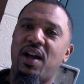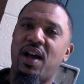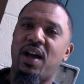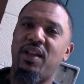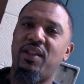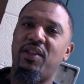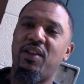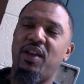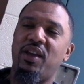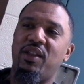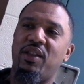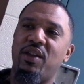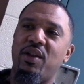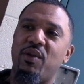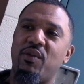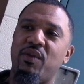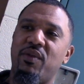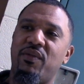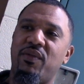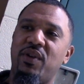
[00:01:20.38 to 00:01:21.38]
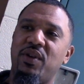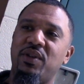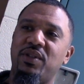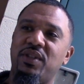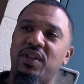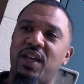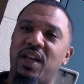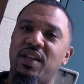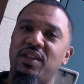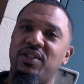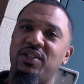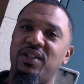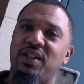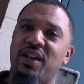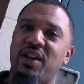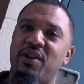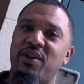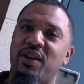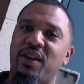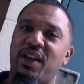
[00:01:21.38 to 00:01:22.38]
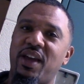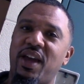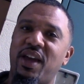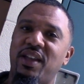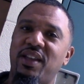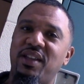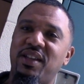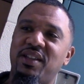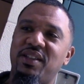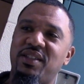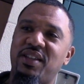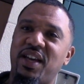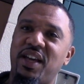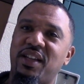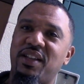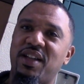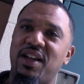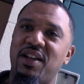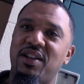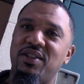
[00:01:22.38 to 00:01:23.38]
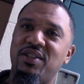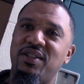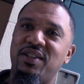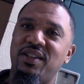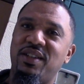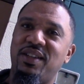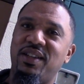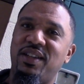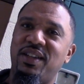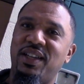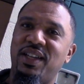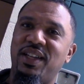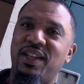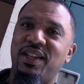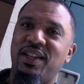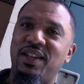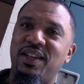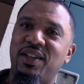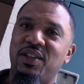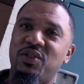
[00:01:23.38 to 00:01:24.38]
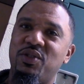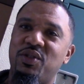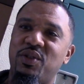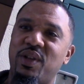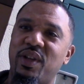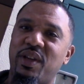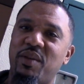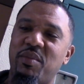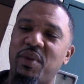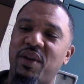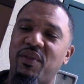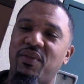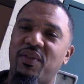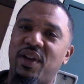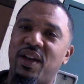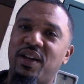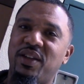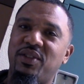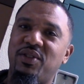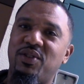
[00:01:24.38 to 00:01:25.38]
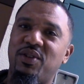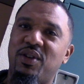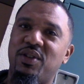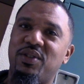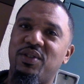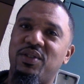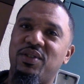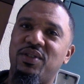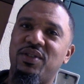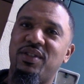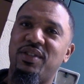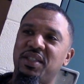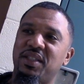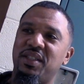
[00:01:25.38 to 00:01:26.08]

I think they're reverse engineering alien technology so they can make flying saucers.